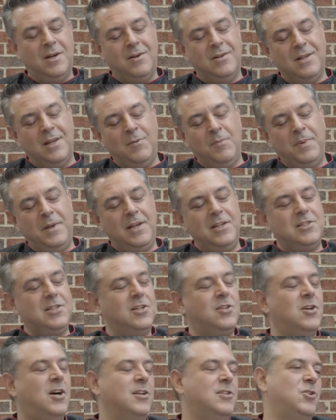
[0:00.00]
Now, it'd be easy to
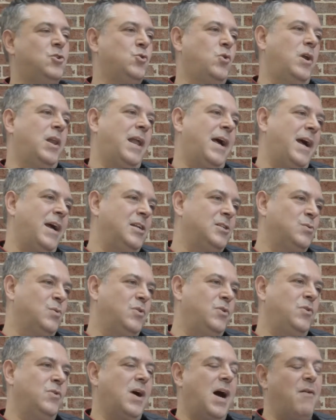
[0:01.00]
talk Detroit Lions
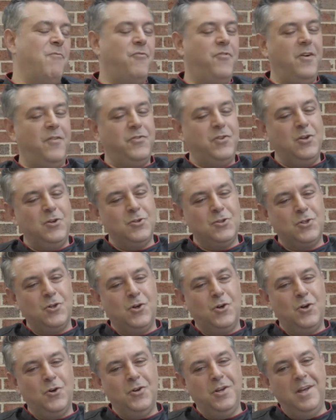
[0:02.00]
with you. I'm 50 years
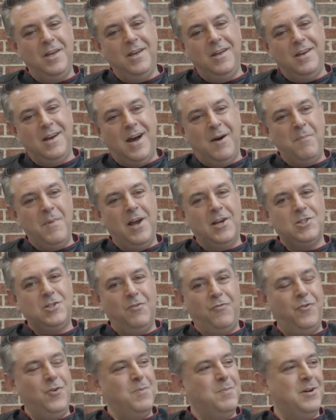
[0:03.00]
old. I'm actually
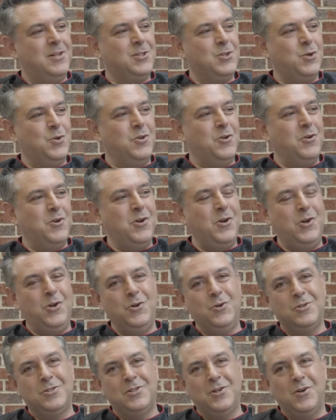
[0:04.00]
a few months older than
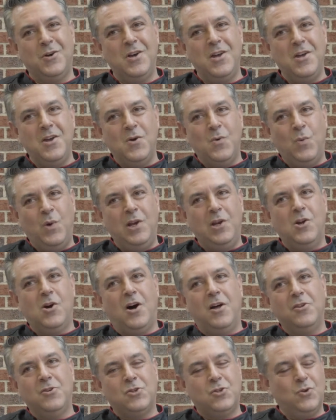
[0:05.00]
you, so we know
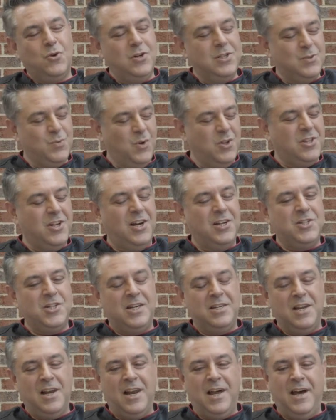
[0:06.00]
all the stories. We'll touch
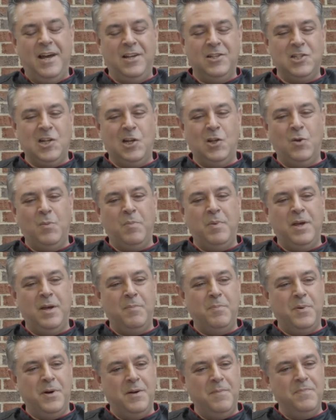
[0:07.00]
on the Lions a little
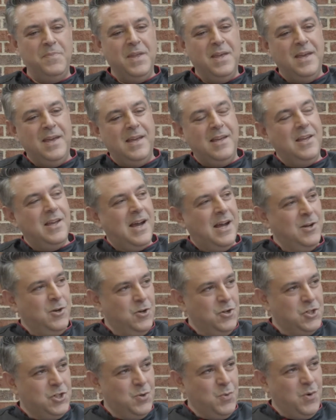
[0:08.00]
bit, but I
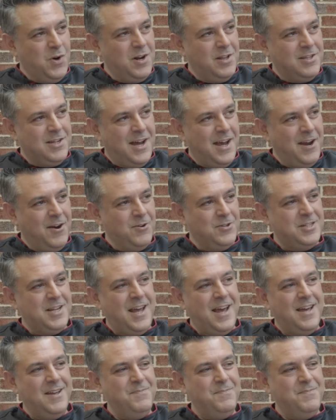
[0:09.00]
noticed you're wearing a Tigers hat.